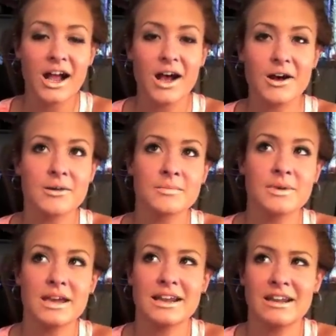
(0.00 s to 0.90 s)
And
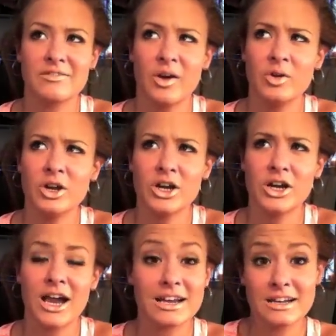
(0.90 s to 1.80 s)
I found
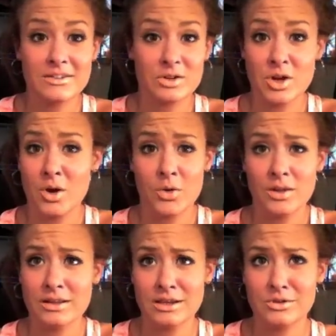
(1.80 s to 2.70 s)
her. I didn't even know
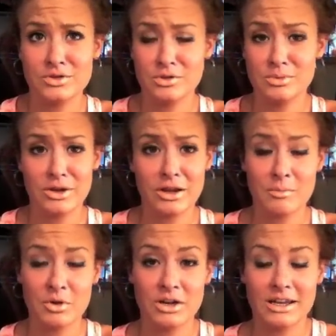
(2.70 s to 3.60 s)
that the YouTube beauty
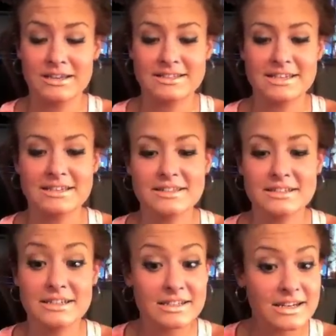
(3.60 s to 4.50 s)
community
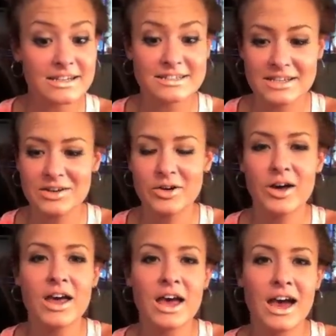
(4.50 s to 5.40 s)
existed until
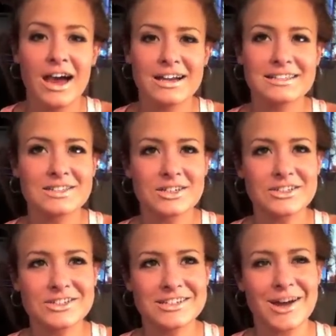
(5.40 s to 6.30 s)
I
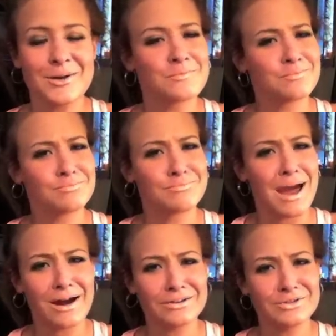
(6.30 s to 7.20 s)
searched
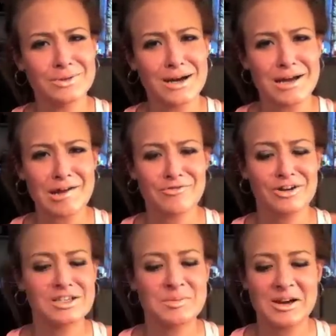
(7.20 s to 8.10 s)
how to do a
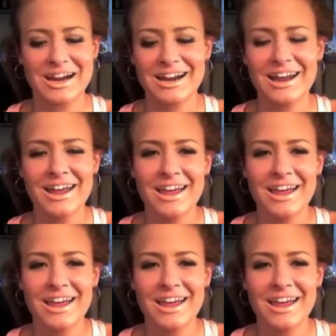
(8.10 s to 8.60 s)
French braid